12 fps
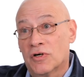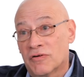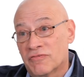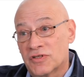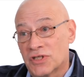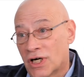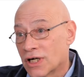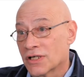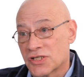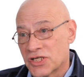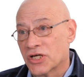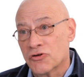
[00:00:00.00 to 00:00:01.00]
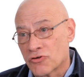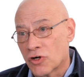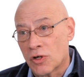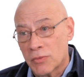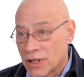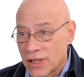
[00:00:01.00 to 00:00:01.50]
of tongue
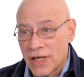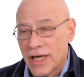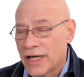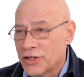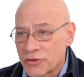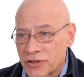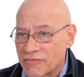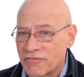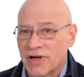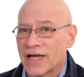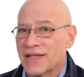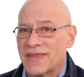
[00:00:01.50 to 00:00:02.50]
syndrome, and you can find